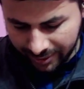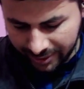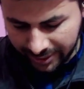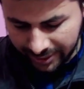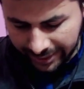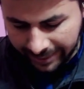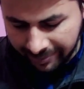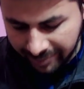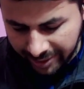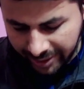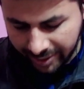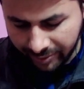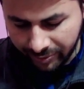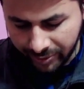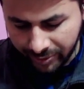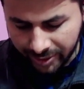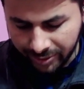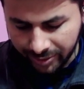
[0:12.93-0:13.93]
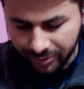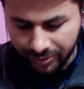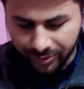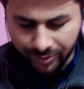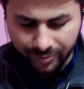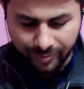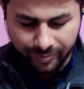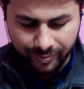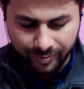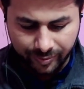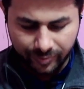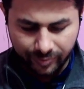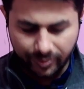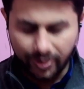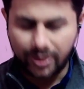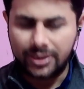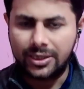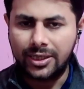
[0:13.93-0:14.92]
Same thing we'll do
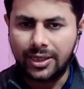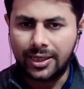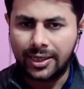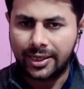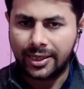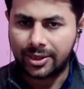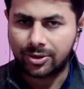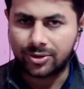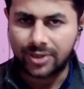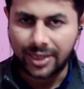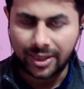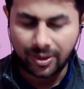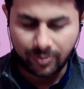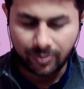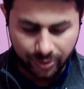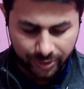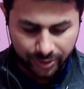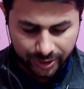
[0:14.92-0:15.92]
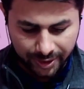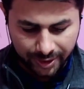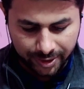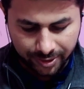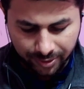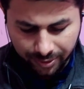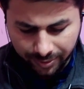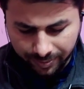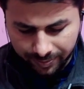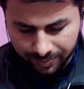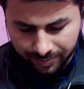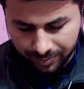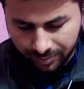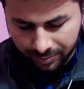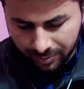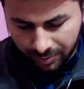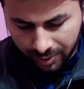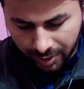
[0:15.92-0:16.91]
for the electrostatic force also.
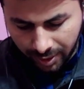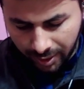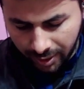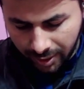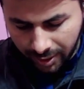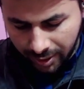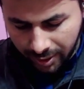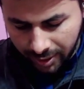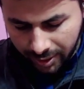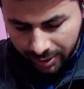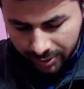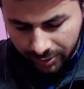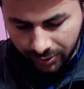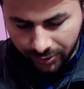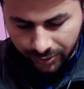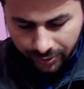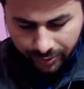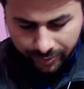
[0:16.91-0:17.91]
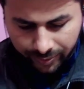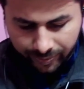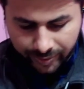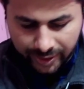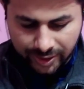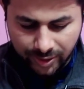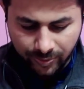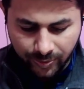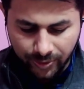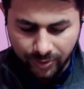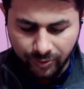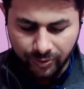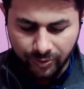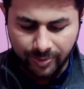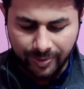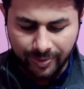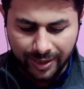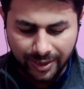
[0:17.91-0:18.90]
So first of all,
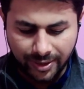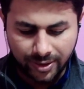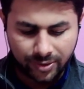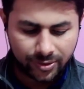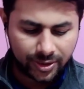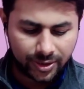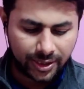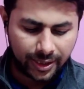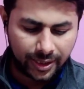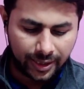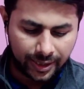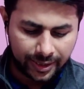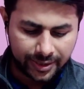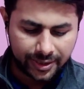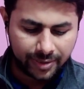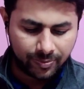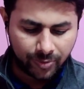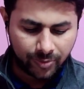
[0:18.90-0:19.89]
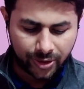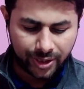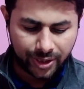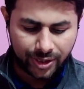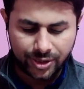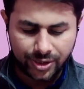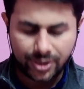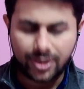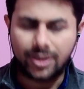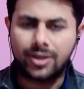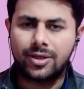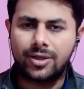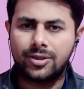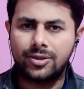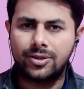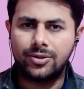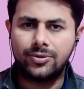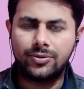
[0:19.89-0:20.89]
we'll find out the electric potential
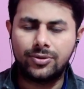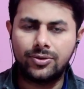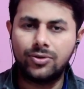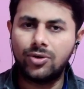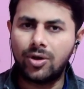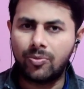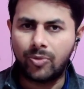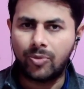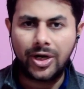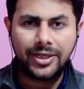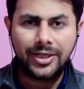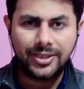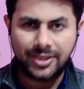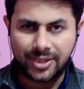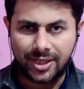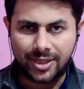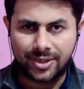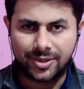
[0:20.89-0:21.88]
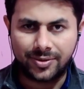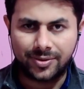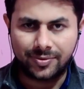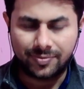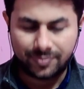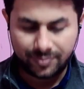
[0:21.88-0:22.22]
due to a point charge.